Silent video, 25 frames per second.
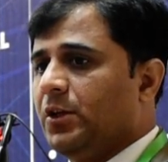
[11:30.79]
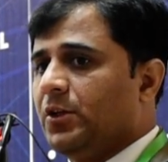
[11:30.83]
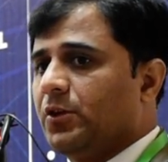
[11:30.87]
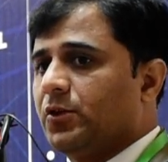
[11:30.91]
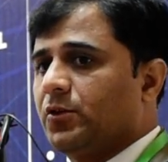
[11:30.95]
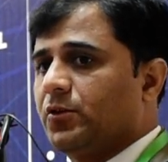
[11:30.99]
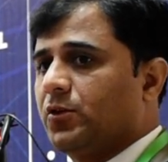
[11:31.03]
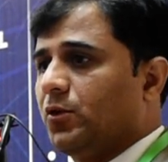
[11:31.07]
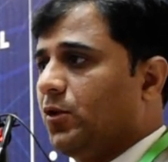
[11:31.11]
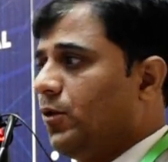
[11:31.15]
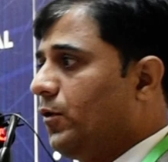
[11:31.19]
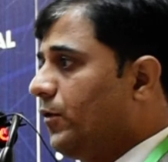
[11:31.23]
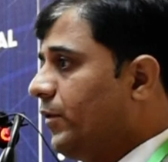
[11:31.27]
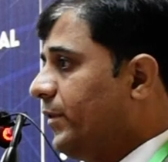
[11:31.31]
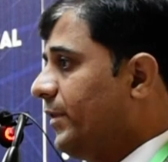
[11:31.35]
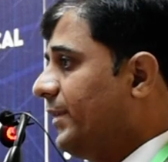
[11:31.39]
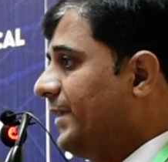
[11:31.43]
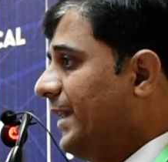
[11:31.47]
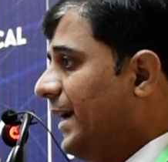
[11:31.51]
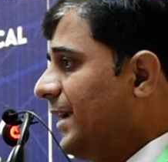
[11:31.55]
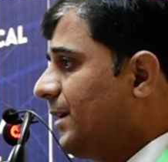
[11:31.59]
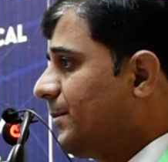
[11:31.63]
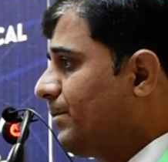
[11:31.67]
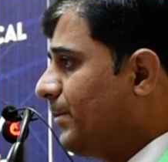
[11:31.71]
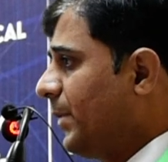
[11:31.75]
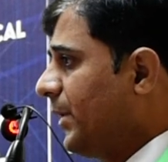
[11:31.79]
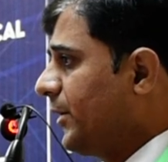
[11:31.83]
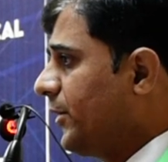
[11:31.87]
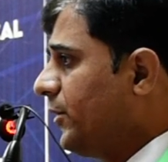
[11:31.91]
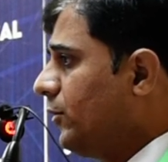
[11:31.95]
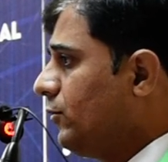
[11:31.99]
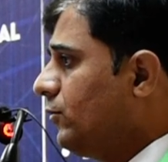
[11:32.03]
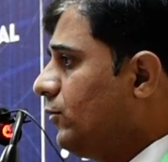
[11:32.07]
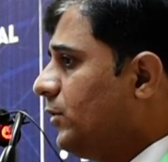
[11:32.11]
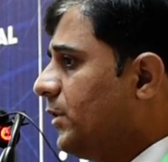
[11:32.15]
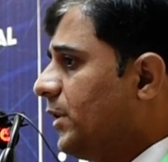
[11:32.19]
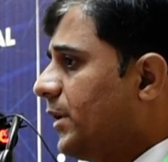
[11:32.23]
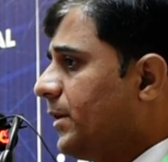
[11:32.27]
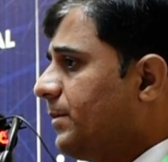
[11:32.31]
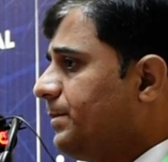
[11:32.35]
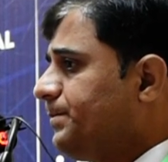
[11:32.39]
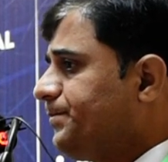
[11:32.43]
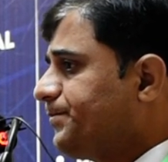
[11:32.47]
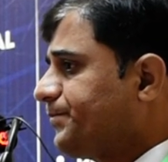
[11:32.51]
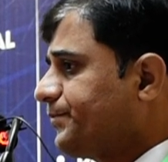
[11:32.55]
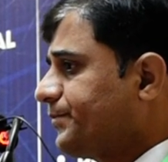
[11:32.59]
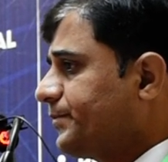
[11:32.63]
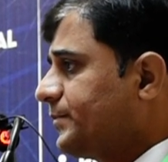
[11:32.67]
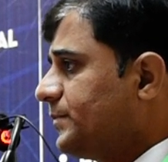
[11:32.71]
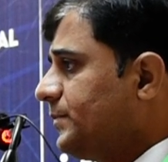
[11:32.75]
So that particular